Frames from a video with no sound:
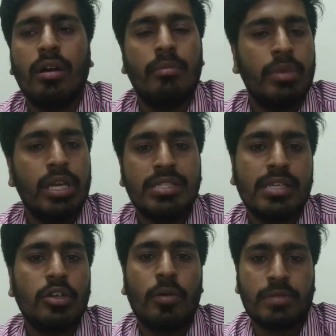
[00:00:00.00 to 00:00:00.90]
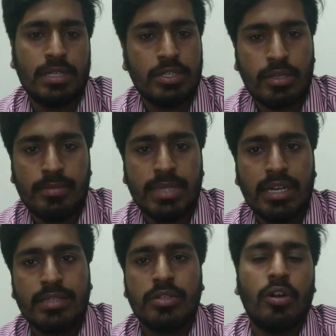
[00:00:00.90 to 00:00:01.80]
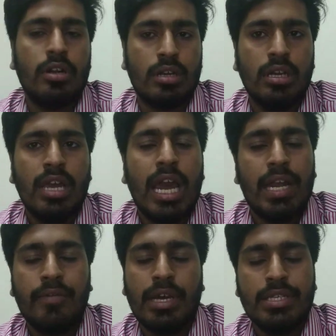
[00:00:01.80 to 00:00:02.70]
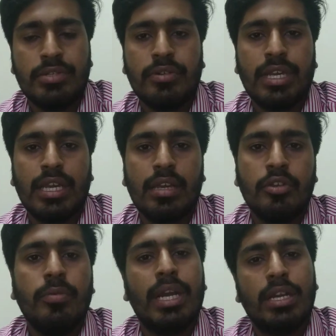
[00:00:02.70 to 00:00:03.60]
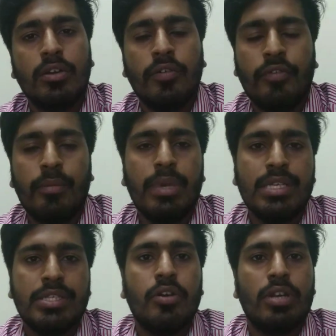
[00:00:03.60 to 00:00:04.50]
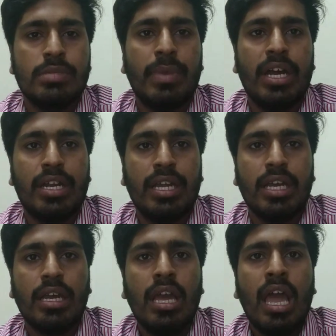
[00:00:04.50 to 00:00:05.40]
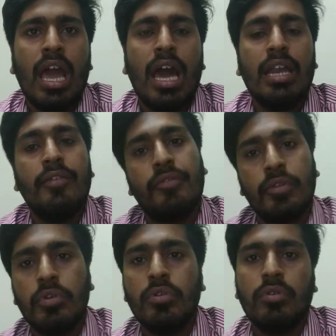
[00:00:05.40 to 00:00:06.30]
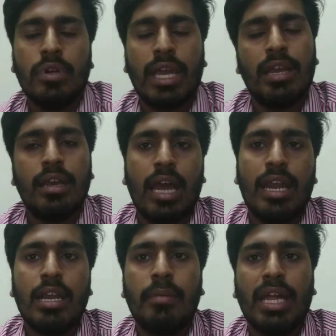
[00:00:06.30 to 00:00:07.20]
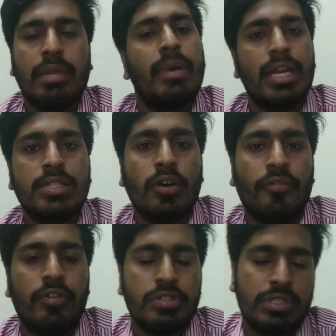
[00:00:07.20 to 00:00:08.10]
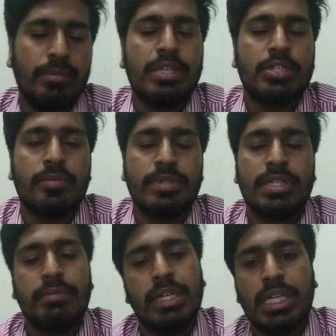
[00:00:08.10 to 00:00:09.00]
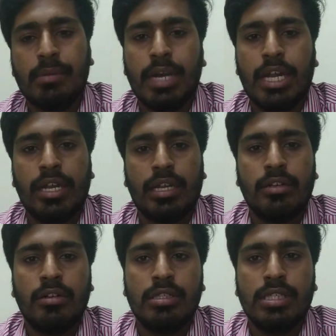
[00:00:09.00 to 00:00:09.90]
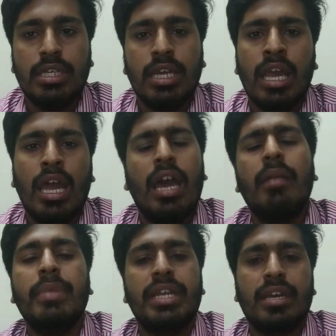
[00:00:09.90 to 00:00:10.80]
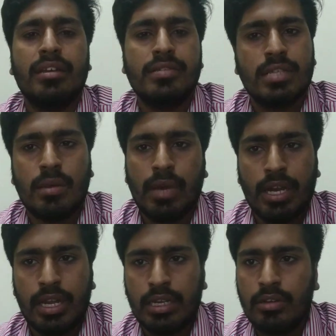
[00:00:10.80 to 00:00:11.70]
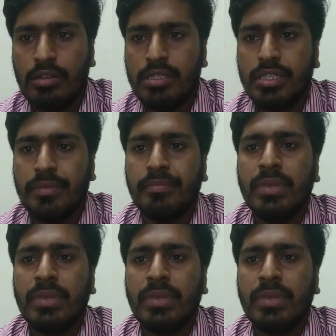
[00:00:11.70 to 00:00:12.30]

BSc as optional subject is not advised to take. You better go for BSc honors biotech. And if you can handle mathematics, of course, the best option is BTech Biotechnology and BTech Industrial Biotechnology.